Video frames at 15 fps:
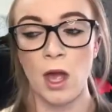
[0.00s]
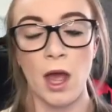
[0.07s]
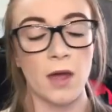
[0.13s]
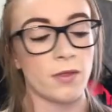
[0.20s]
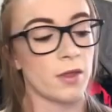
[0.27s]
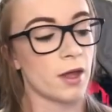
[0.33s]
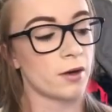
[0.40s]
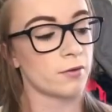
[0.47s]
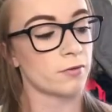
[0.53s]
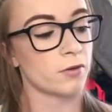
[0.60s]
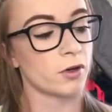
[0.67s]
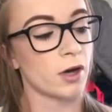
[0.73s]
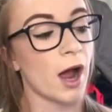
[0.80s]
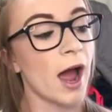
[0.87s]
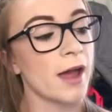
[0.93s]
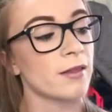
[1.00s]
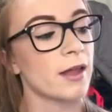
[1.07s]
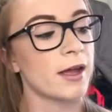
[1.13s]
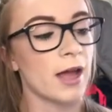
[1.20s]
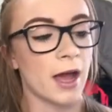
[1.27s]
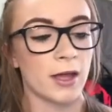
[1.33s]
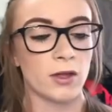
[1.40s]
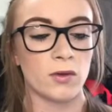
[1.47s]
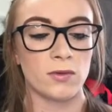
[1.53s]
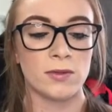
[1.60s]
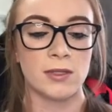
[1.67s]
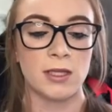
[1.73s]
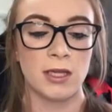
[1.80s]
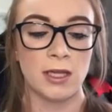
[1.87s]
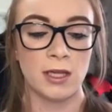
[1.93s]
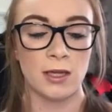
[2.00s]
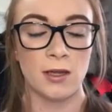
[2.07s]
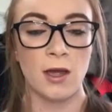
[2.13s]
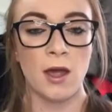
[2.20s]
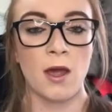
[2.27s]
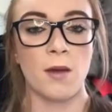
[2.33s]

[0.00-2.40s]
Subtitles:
And then for highlight, I use the